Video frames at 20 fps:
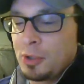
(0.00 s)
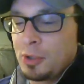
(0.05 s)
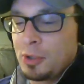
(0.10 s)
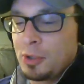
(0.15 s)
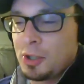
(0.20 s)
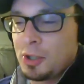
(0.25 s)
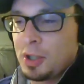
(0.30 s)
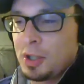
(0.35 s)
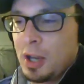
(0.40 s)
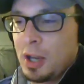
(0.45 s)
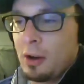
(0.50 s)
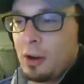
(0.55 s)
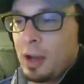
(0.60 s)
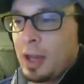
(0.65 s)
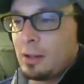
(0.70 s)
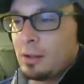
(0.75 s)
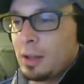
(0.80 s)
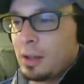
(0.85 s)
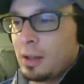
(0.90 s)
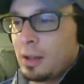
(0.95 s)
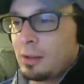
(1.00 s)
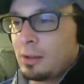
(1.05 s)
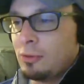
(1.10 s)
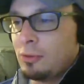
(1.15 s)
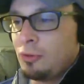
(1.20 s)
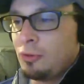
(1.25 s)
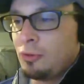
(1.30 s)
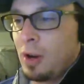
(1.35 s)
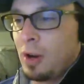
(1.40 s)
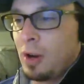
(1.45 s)
people stare at and they
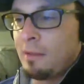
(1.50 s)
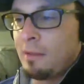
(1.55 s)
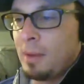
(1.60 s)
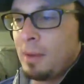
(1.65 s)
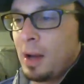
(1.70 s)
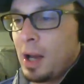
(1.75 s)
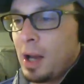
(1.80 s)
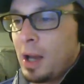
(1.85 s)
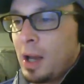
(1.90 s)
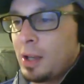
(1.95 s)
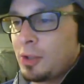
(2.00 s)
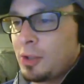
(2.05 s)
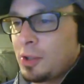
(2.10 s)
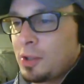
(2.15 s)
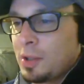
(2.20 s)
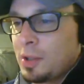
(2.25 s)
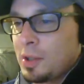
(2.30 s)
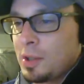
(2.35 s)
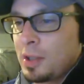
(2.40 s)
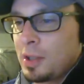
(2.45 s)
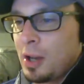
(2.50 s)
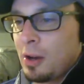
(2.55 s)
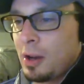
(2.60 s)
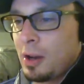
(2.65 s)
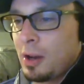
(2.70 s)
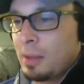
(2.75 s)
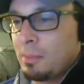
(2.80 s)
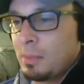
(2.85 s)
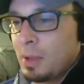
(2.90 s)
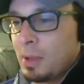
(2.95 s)
drive by just to
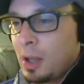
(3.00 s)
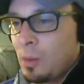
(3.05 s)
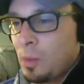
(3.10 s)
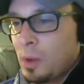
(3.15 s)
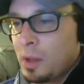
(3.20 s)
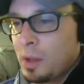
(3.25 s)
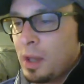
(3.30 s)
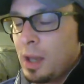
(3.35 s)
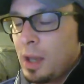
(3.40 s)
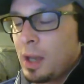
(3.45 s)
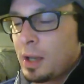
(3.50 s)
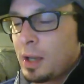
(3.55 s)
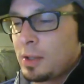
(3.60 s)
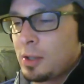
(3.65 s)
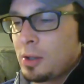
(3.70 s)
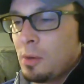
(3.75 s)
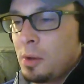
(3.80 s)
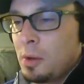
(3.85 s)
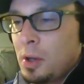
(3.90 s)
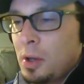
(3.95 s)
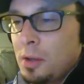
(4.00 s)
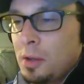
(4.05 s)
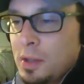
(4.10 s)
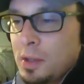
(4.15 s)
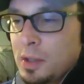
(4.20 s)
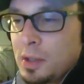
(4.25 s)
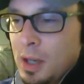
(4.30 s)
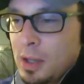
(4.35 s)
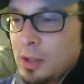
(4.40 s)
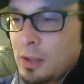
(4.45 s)
stare at and be like, what the heck's going on?
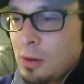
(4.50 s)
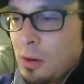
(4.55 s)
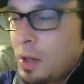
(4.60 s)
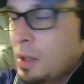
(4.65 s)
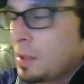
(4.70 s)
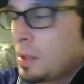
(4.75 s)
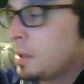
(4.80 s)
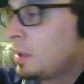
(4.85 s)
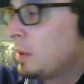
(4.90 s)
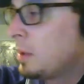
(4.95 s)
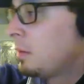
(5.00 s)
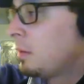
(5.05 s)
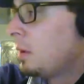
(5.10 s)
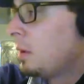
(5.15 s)
This guy's crazy.